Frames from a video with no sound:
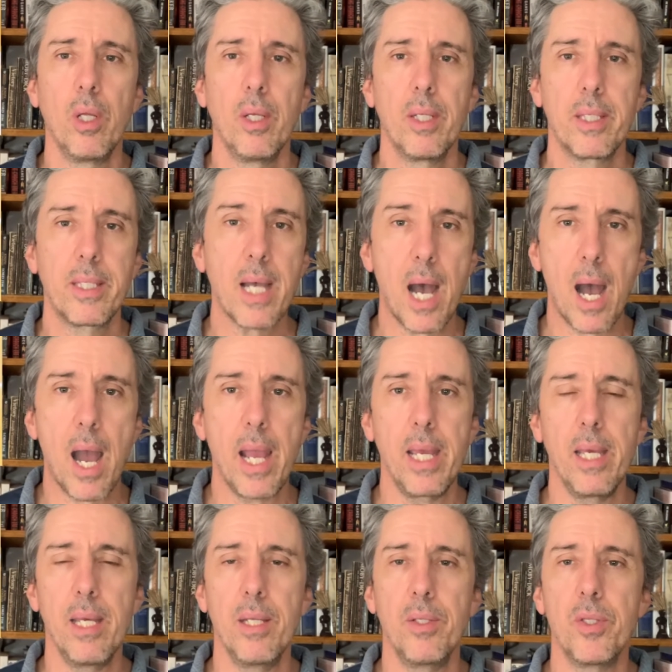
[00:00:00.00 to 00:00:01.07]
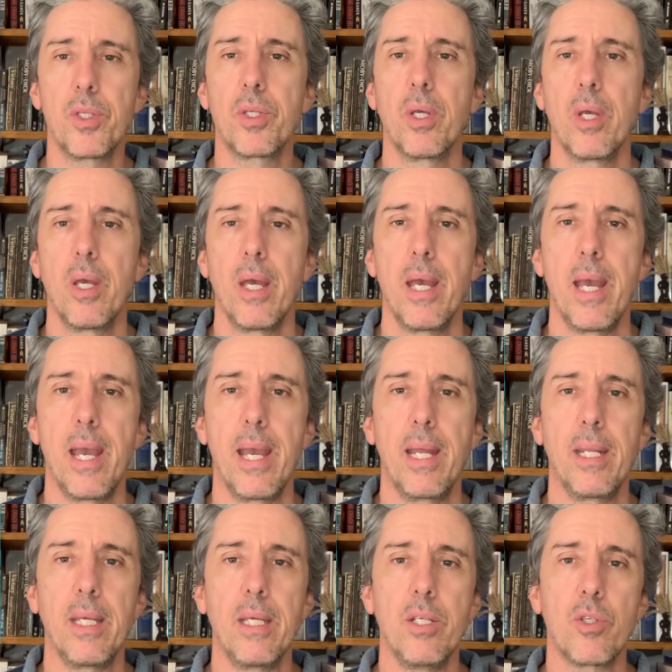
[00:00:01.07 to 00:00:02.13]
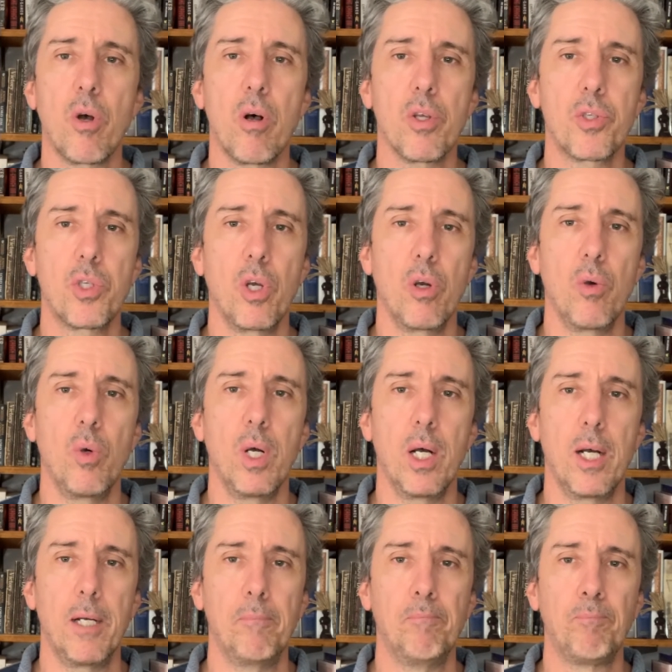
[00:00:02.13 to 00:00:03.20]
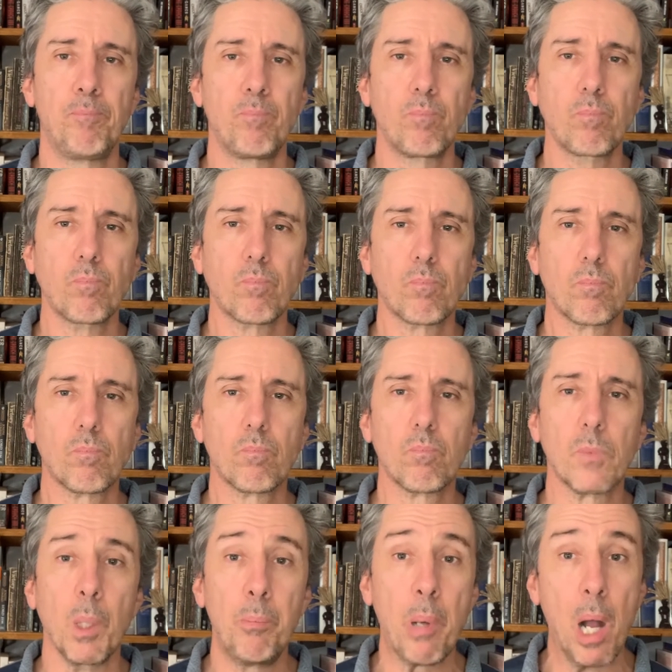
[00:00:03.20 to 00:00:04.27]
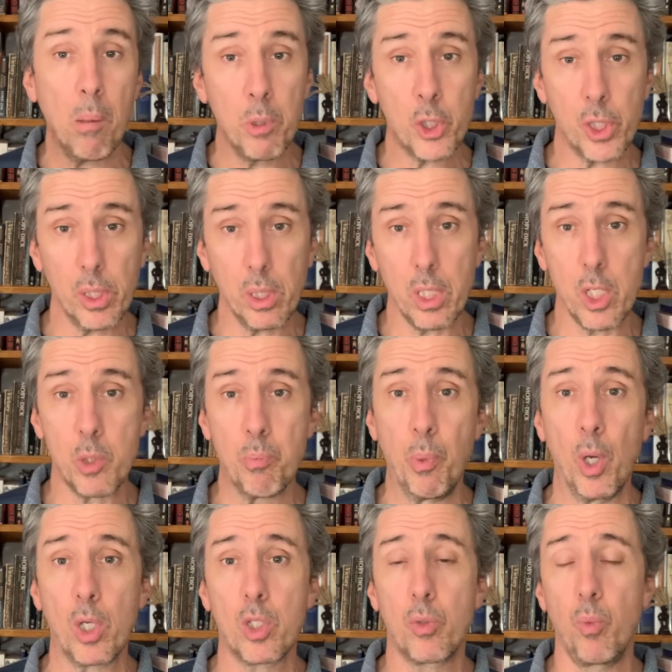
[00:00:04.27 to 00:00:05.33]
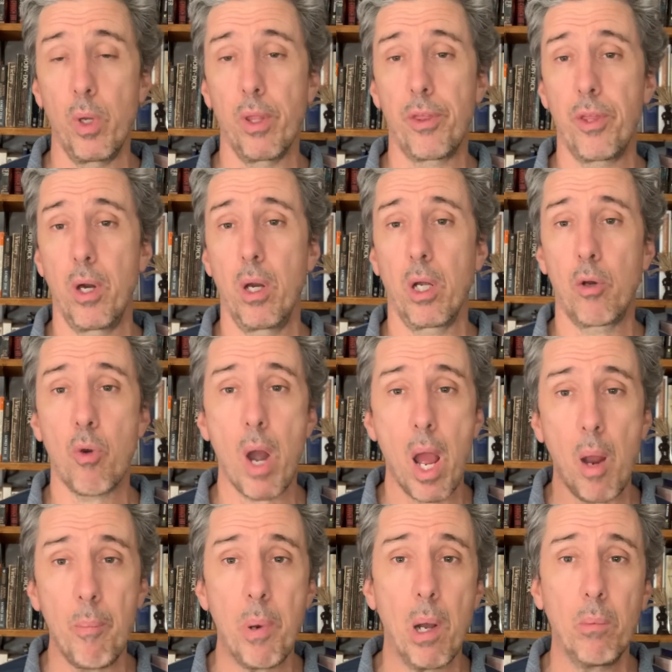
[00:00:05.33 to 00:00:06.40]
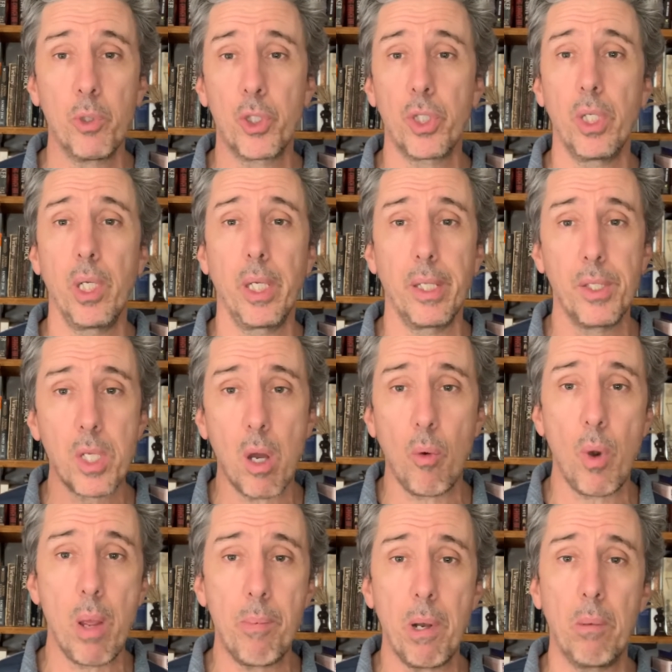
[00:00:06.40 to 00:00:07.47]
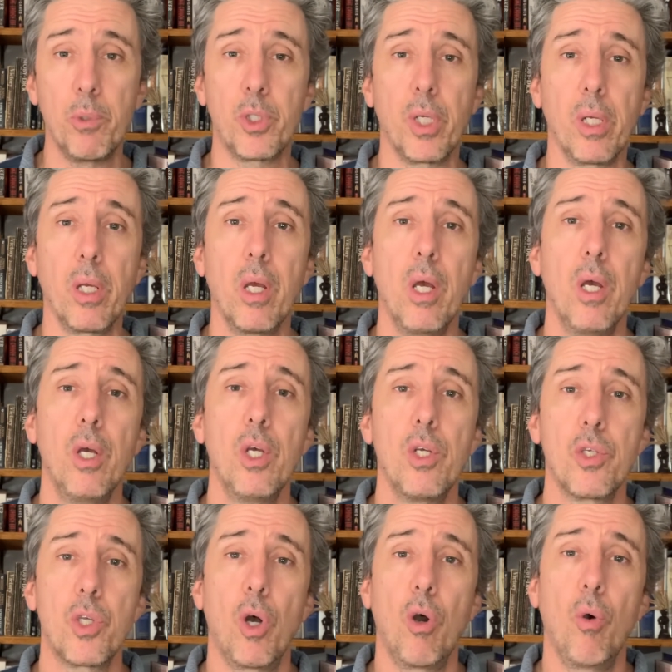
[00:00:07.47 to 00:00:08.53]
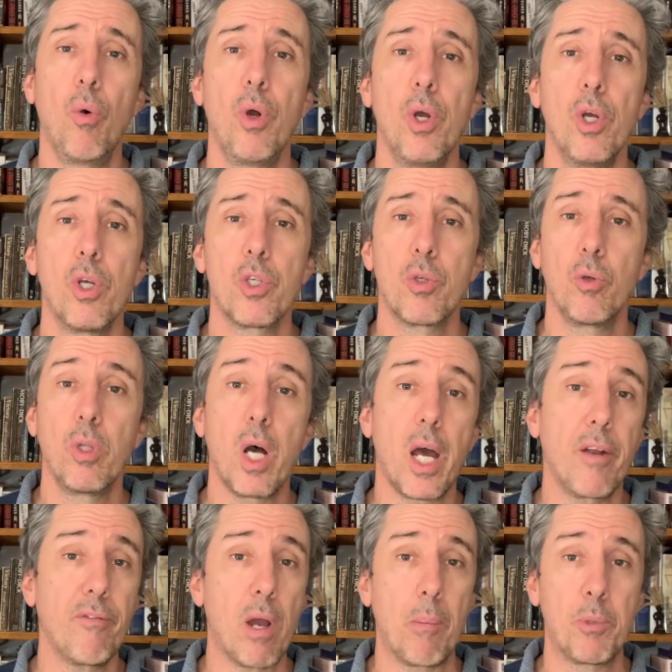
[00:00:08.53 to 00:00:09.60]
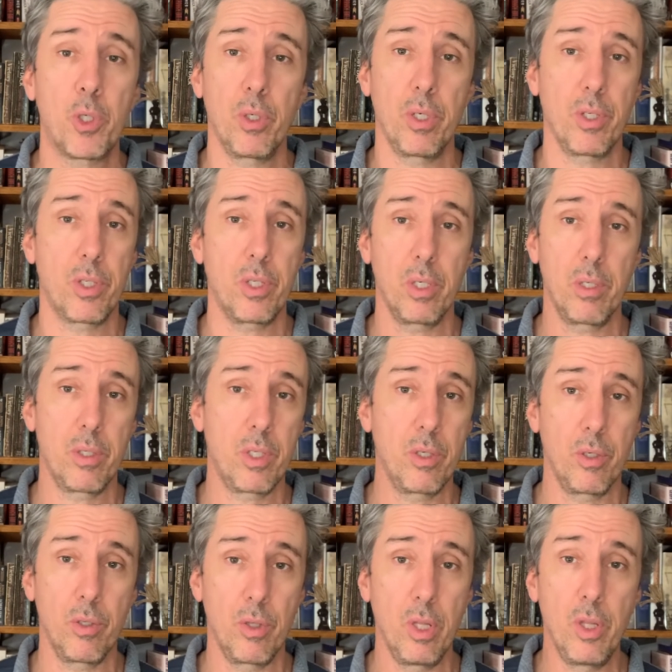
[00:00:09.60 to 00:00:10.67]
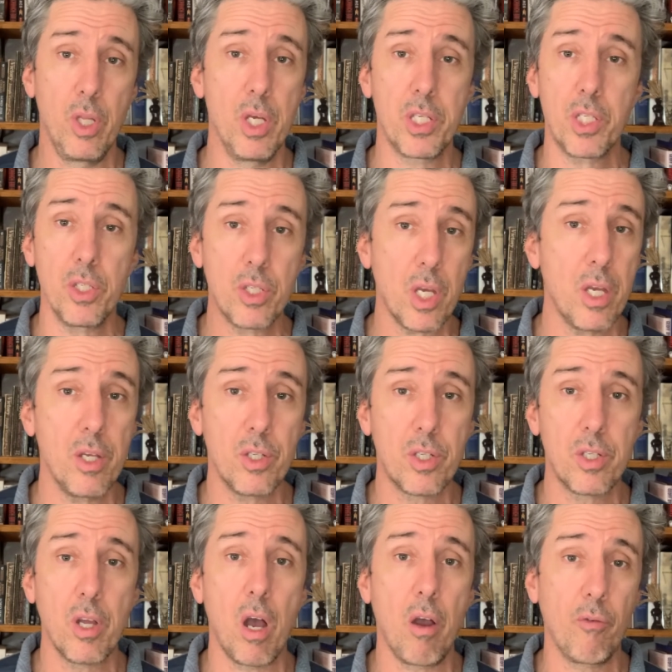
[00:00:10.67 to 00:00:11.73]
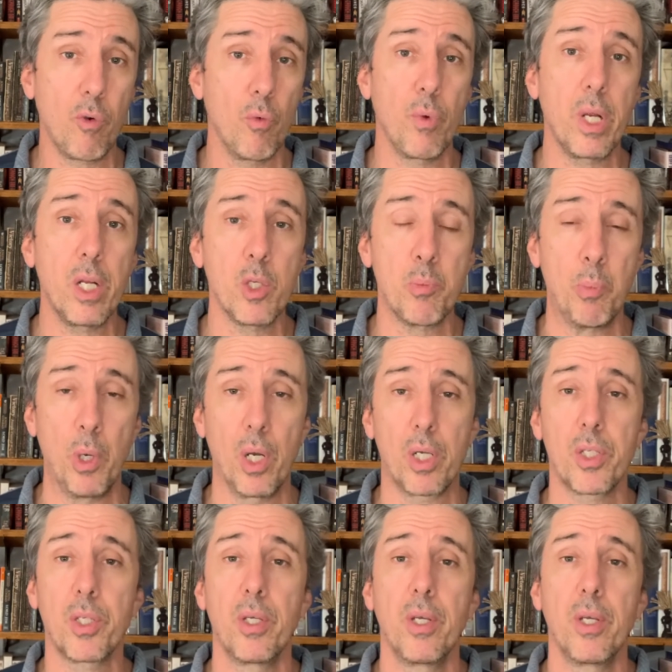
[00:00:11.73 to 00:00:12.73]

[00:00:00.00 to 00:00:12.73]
tie-ins, and he's also publishing these books with Crown Publishing and Del Rey Publishing. So a lot of opportunities to listen to his stuff or read his books.